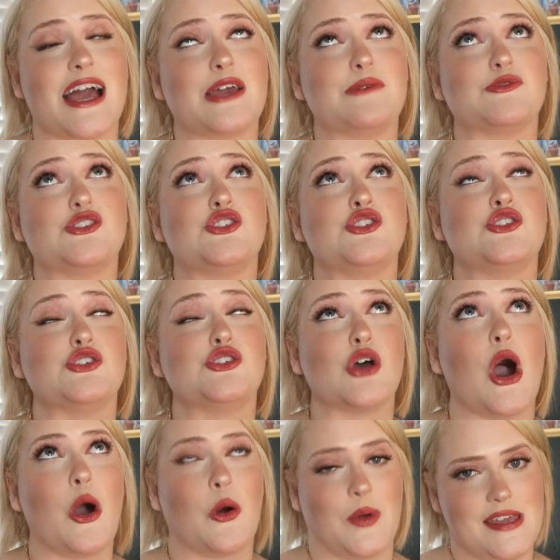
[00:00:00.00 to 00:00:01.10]
I am
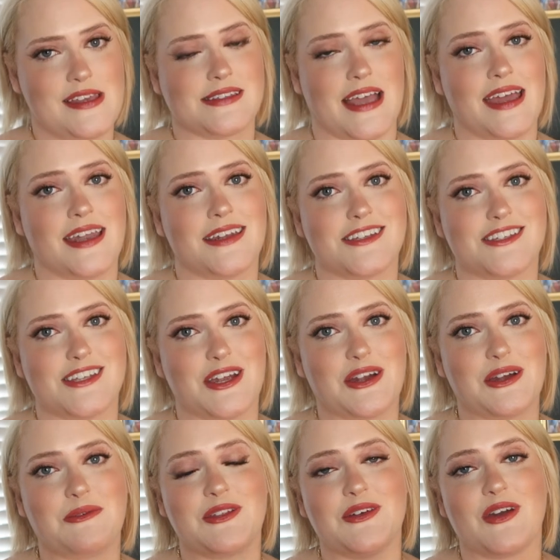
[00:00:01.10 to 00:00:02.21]
so excited to
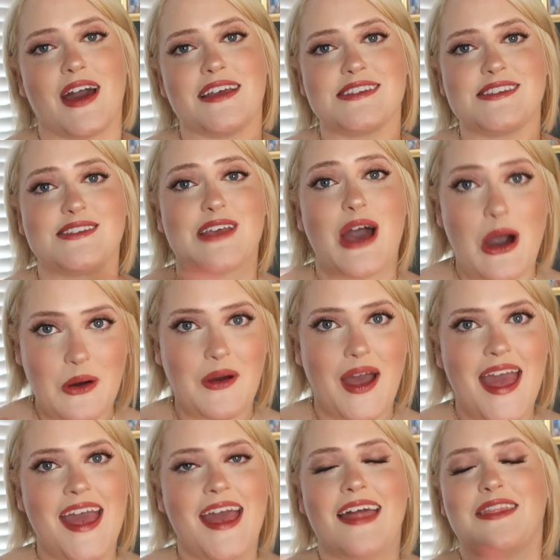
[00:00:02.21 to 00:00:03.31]
share it with you guys. So
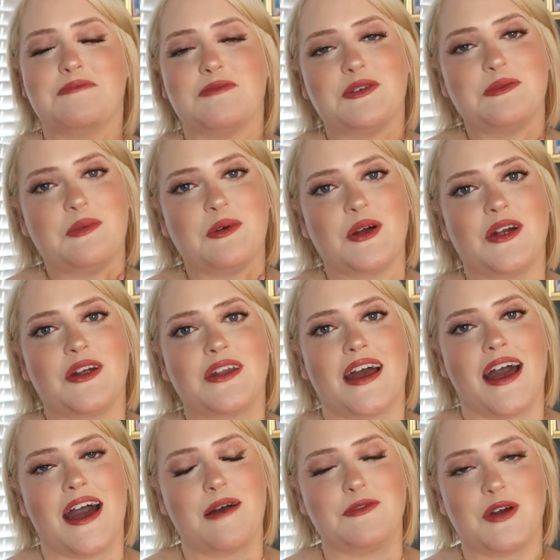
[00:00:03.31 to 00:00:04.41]
the mood board,
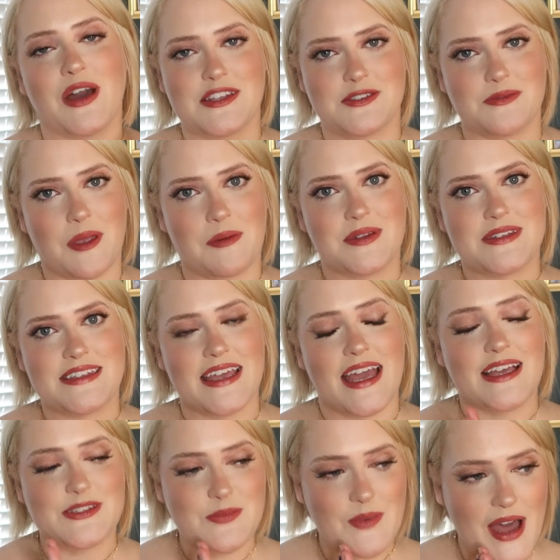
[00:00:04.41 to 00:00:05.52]
um, you guys will be able to see
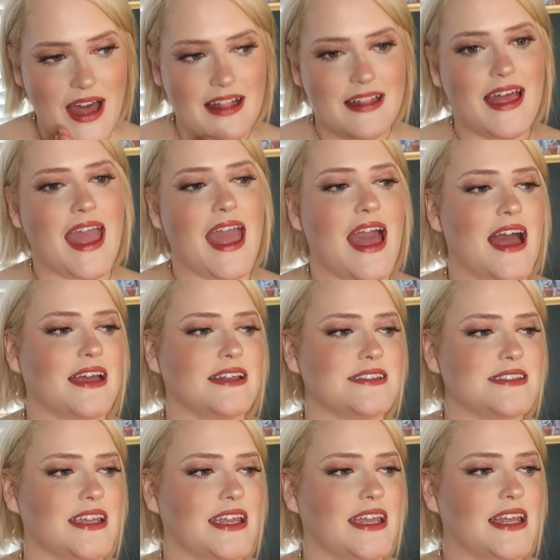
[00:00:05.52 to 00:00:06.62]
as well.
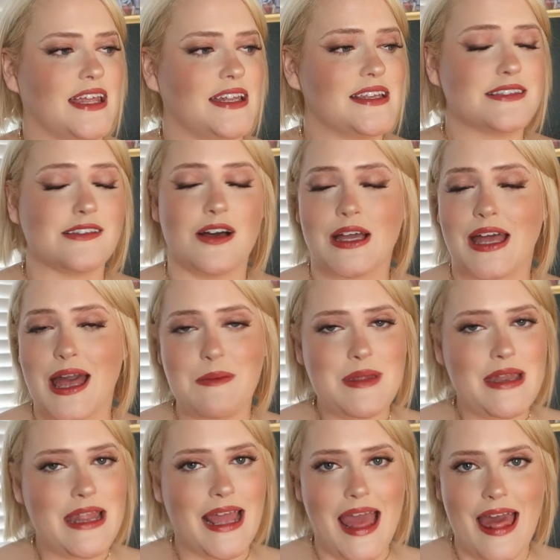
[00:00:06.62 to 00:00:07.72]
And it is all coming
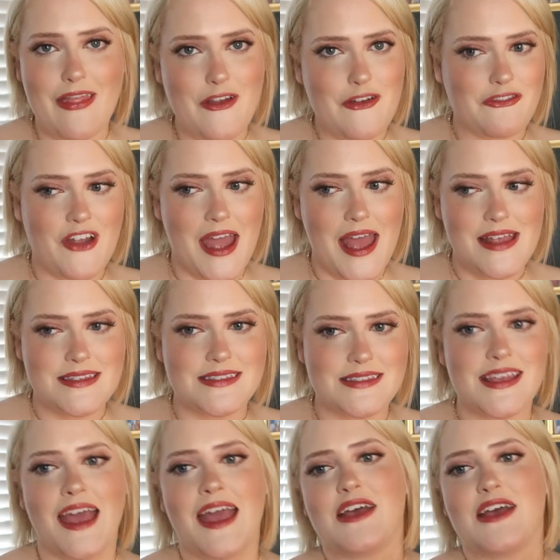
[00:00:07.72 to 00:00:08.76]
together, friends.